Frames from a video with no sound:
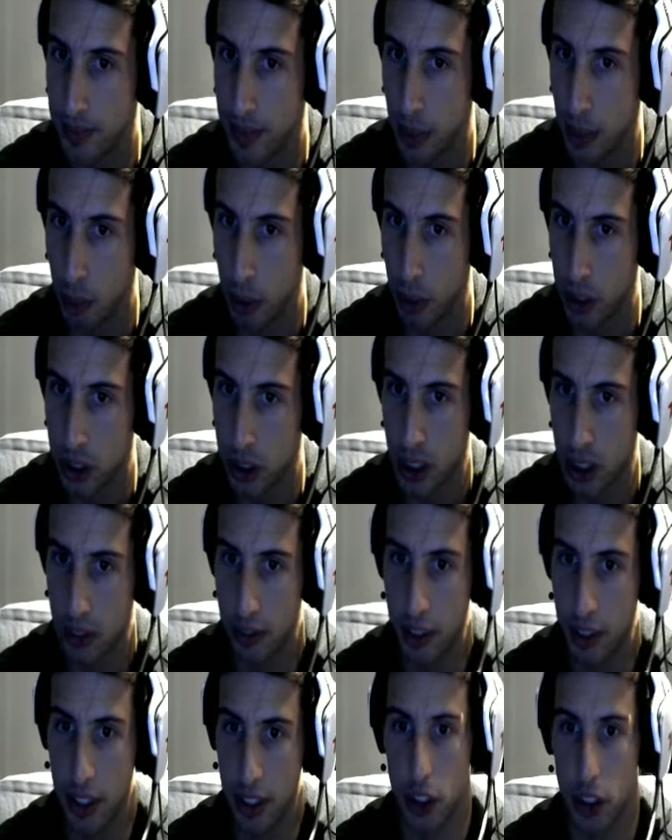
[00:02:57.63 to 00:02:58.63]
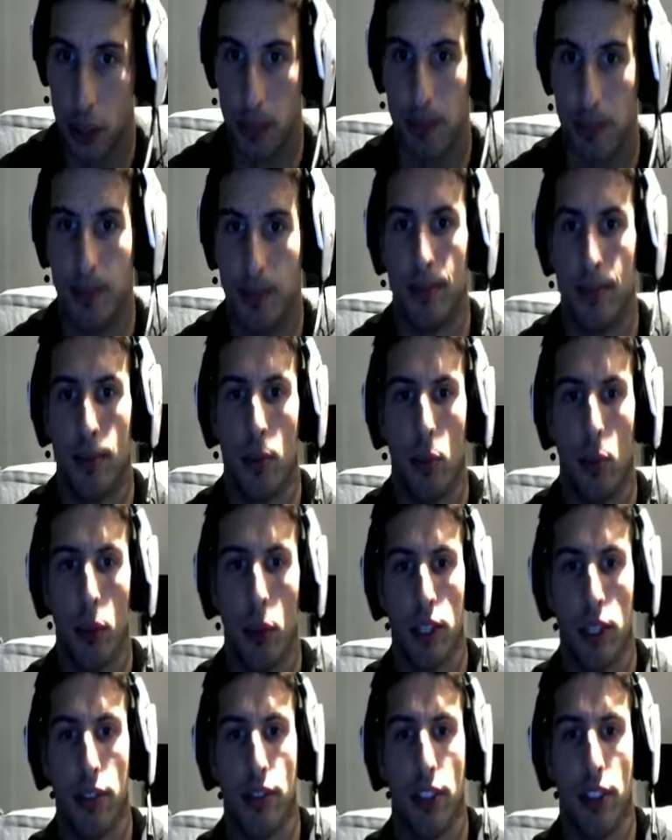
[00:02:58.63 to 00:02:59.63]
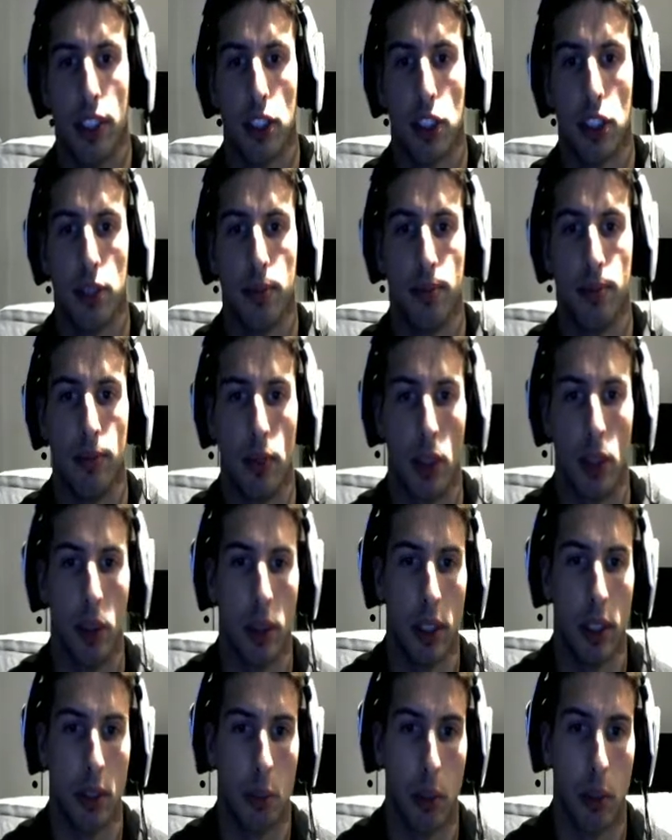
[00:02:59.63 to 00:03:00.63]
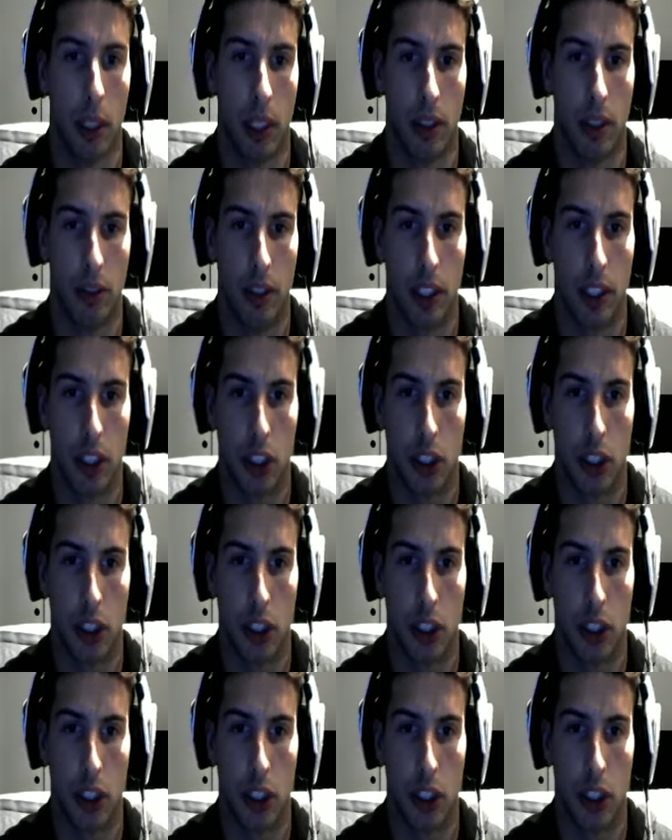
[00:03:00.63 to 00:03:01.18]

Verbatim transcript: We're just going to fish. We're going to fish. You know what? We're going to fish.